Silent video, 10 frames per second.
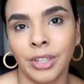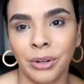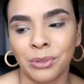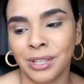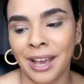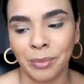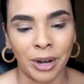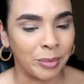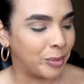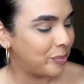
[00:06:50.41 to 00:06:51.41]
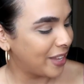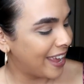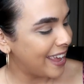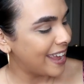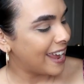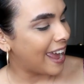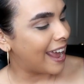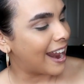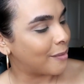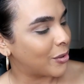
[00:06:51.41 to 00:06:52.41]
There goes the eye primer.
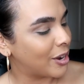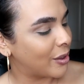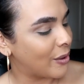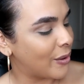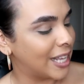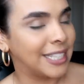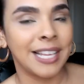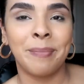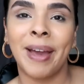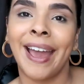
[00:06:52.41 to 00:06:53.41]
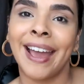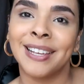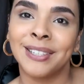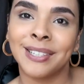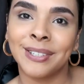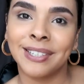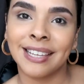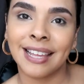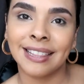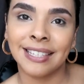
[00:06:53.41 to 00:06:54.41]
And I'm gonna go and set my eyes
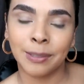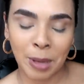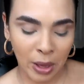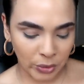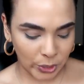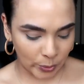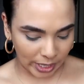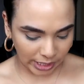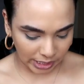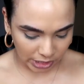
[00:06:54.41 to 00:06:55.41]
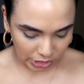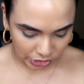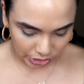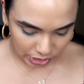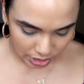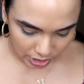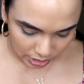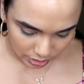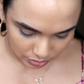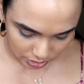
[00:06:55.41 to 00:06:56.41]
using this powder right here.
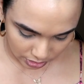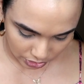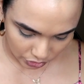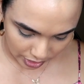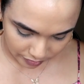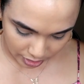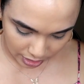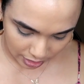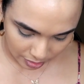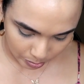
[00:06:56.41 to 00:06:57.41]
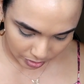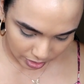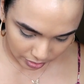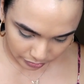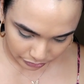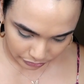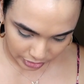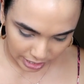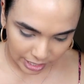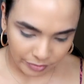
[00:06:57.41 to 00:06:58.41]
I'm just gonna grab a big
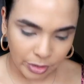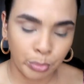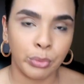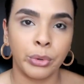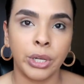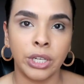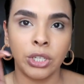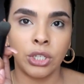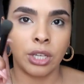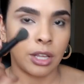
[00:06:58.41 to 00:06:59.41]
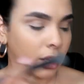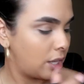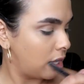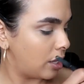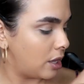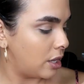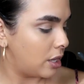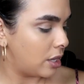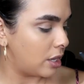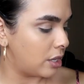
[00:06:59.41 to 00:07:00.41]
fluffy brush
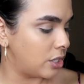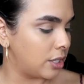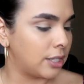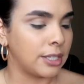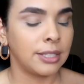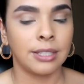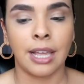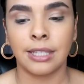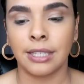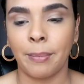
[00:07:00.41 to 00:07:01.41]
and just set